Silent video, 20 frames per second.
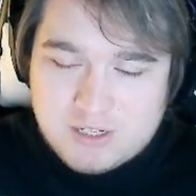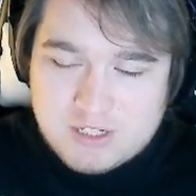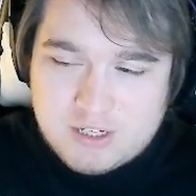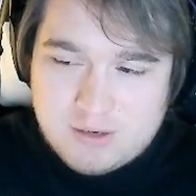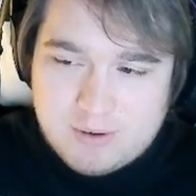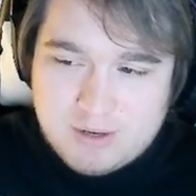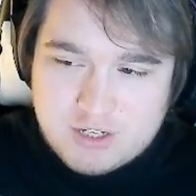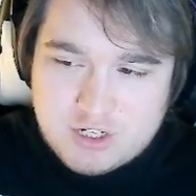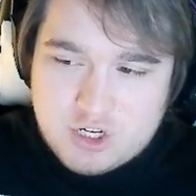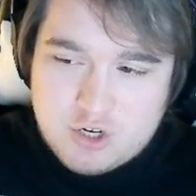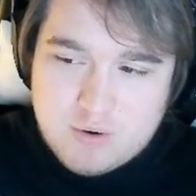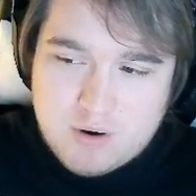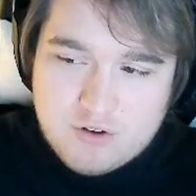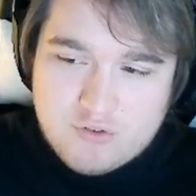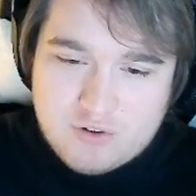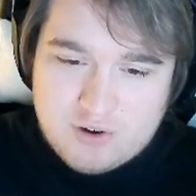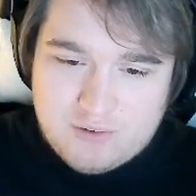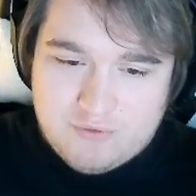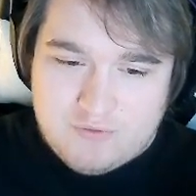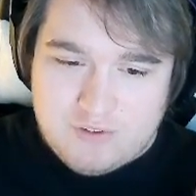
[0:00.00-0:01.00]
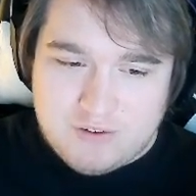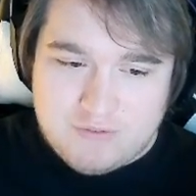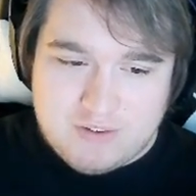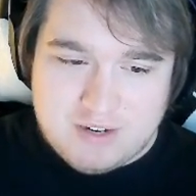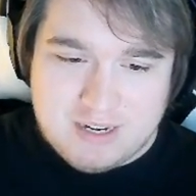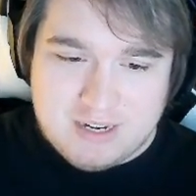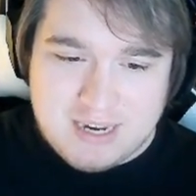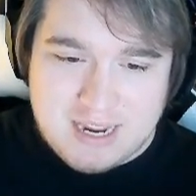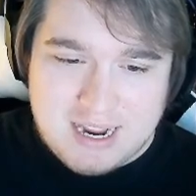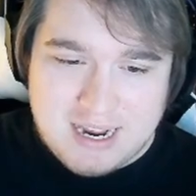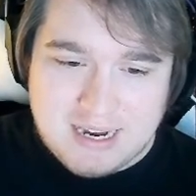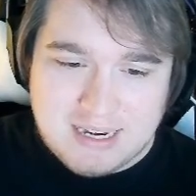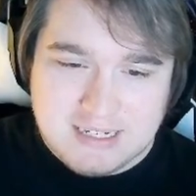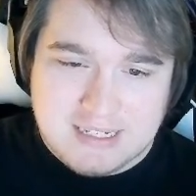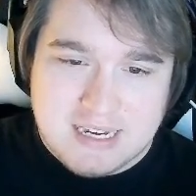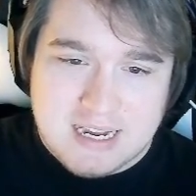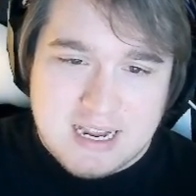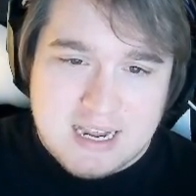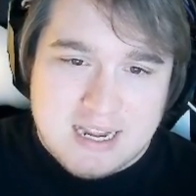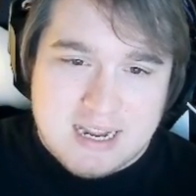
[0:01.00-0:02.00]
So at 250
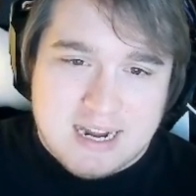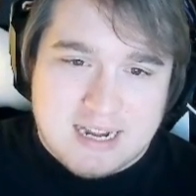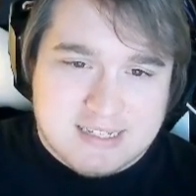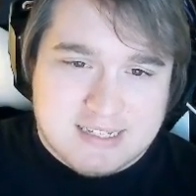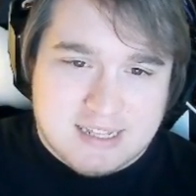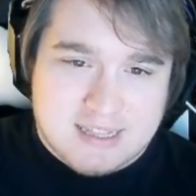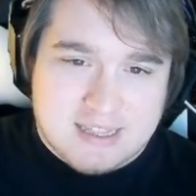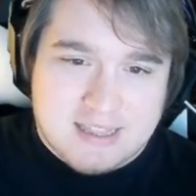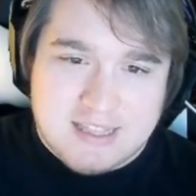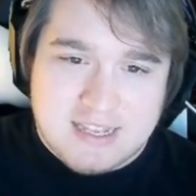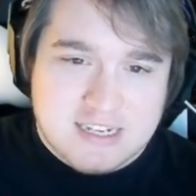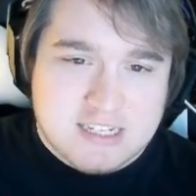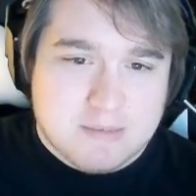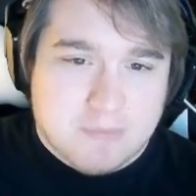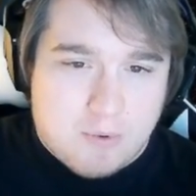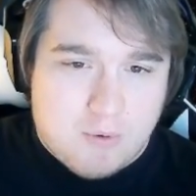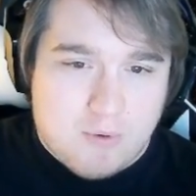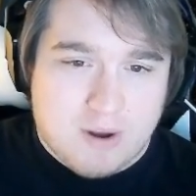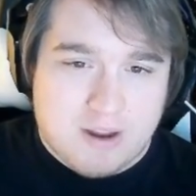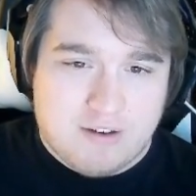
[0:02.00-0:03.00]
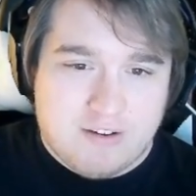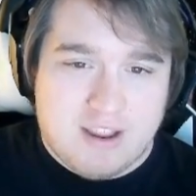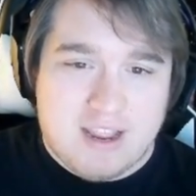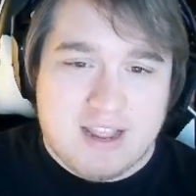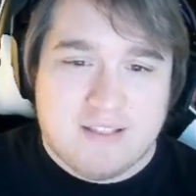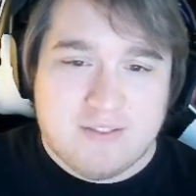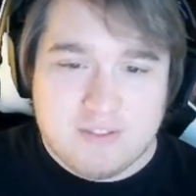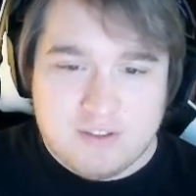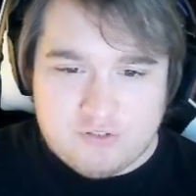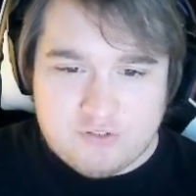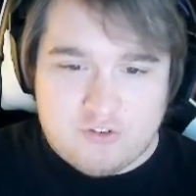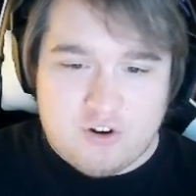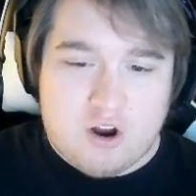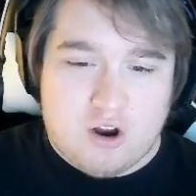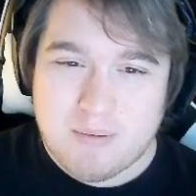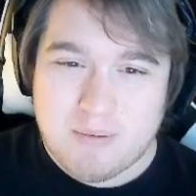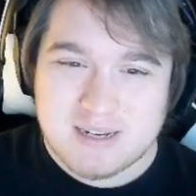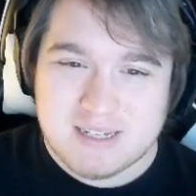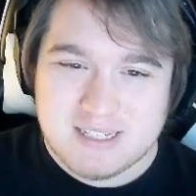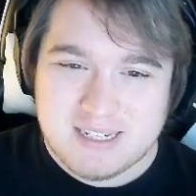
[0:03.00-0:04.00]
days, it's at this point in the
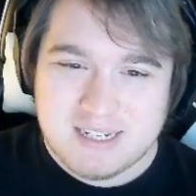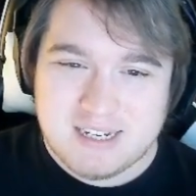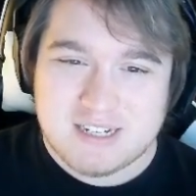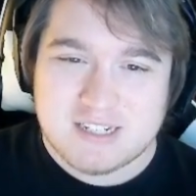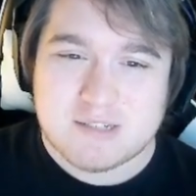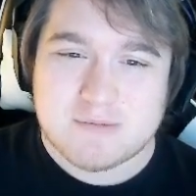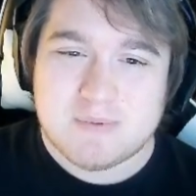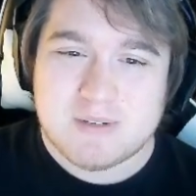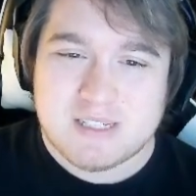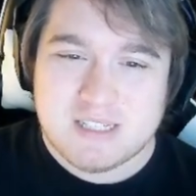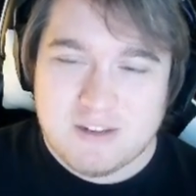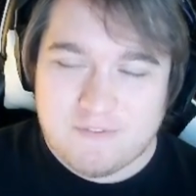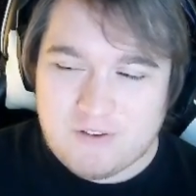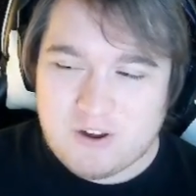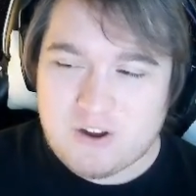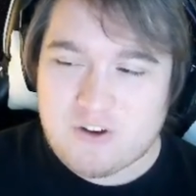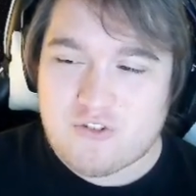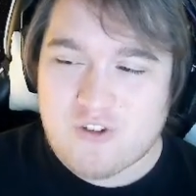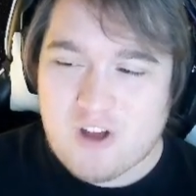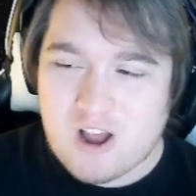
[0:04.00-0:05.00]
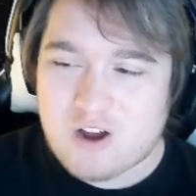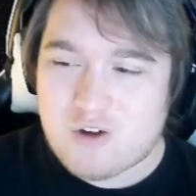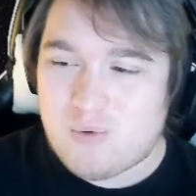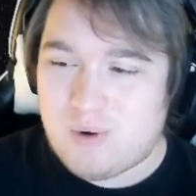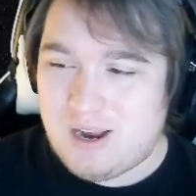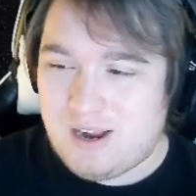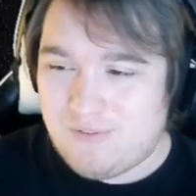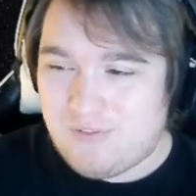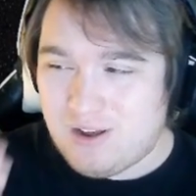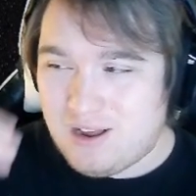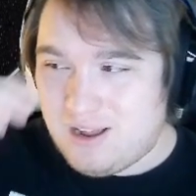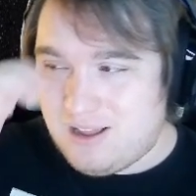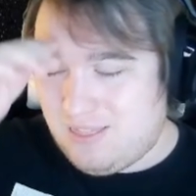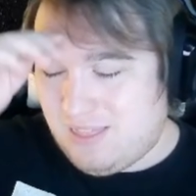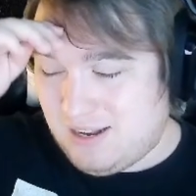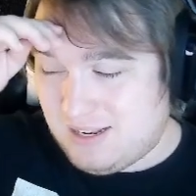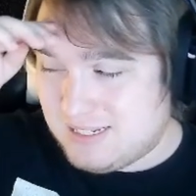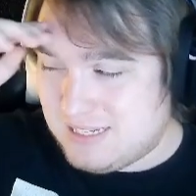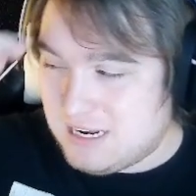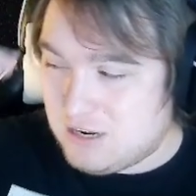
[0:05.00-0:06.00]
star. We see a specific shock wave
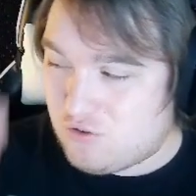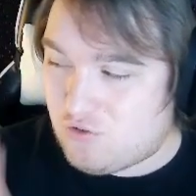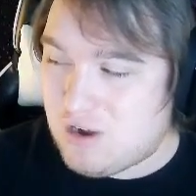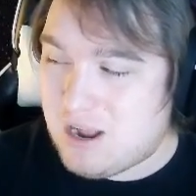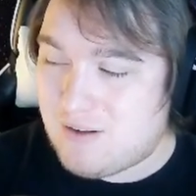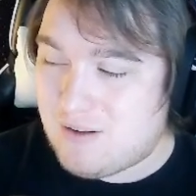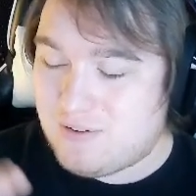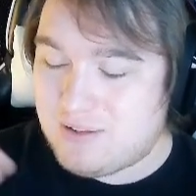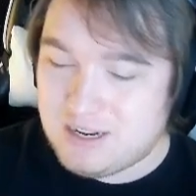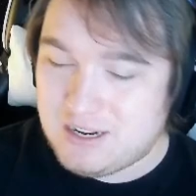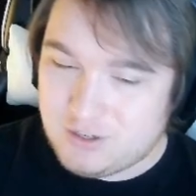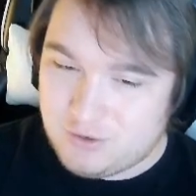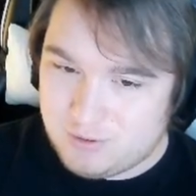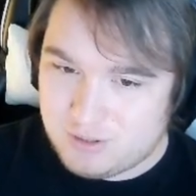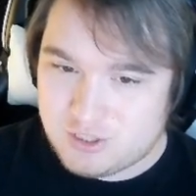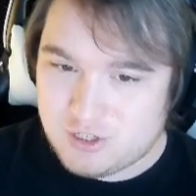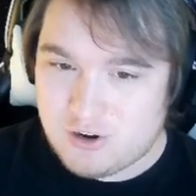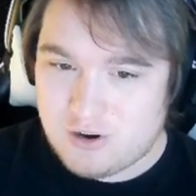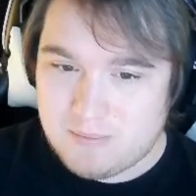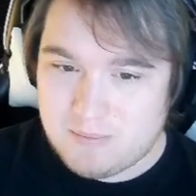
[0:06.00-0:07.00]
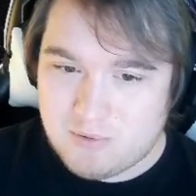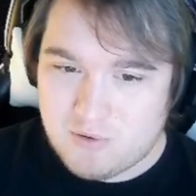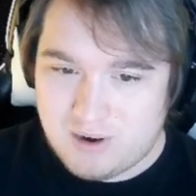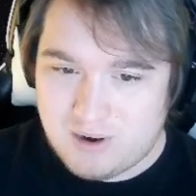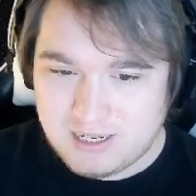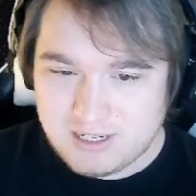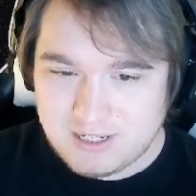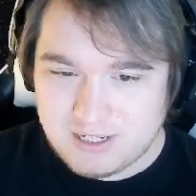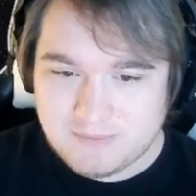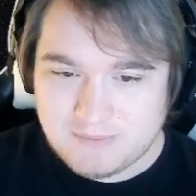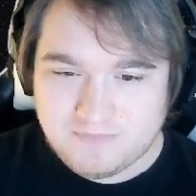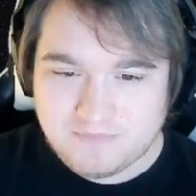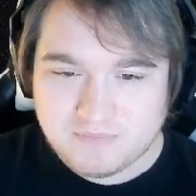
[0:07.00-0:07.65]
that has now traveled out to a certain point.